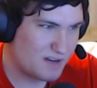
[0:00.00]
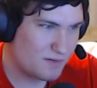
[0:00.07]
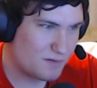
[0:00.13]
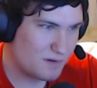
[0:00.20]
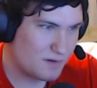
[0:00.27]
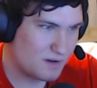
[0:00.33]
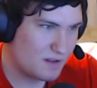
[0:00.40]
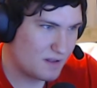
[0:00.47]
didn't
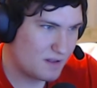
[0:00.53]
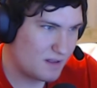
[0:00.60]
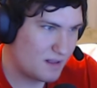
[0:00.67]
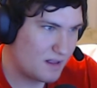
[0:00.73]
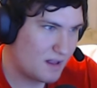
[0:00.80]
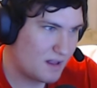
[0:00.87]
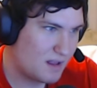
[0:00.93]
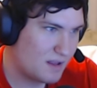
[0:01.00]
play Infinite
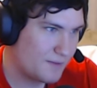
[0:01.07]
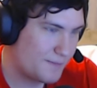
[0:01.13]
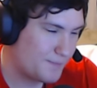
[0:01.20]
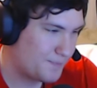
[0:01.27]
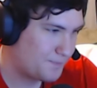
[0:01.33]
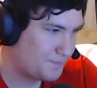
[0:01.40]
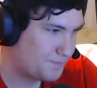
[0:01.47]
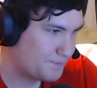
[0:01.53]
Warfare just
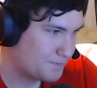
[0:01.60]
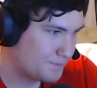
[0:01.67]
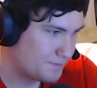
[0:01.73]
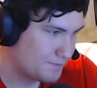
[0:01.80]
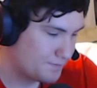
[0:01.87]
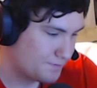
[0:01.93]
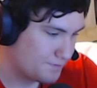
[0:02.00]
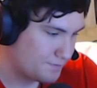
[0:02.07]
because
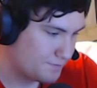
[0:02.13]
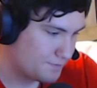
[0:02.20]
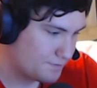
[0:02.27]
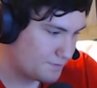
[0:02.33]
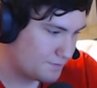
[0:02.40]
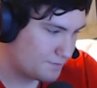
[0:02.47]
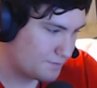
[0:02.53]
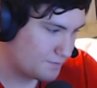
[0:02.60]

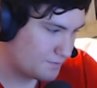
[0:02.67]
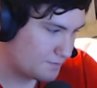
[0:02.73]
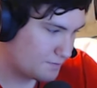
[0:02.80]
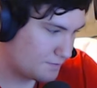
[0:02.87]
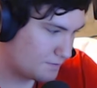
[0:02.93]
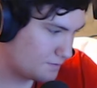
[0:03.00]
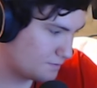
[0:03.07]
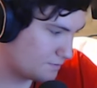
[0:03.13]
you had like the
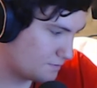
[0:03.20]
different